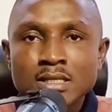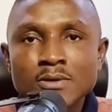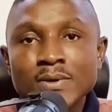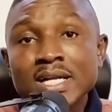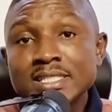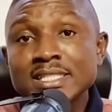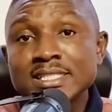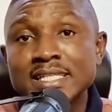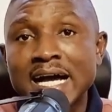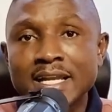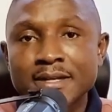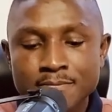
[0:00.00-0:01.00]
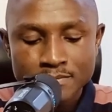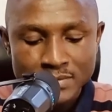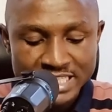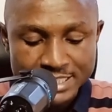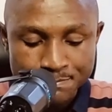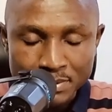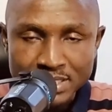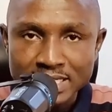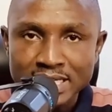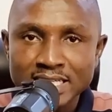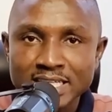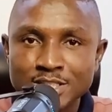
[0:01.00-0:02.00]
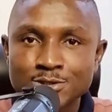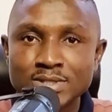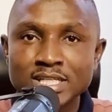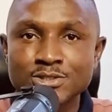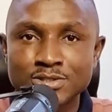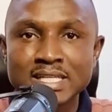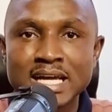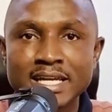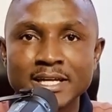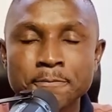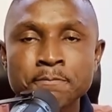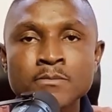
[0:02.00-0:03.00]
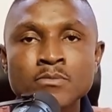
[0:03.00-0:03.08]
The reality is that, especially in today's society,